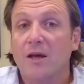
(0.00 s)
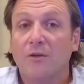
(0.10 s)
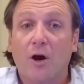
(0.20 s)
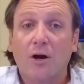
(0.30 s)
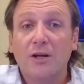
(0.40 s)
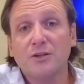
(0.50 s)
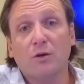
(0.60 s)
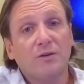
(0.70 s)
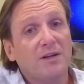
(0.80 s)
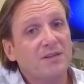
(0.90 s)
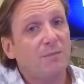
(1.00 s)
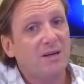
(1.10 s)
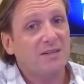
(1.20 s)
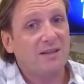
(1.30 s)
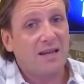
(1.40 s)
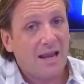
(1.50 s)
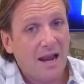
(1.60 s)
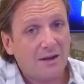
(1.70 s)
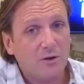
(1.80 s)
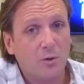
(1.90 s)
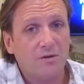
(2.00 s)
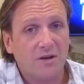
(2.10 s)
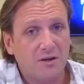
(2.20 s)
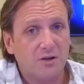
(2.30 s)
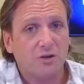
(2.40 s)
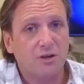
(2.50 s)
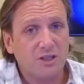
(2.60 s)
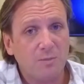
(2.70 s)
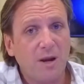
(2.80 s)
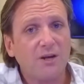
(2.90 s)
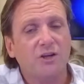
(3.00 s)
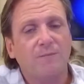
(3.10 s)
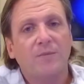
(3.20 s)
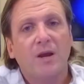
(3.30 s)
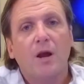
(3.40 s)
The HUD consultant does the best that they can during the initial inspection,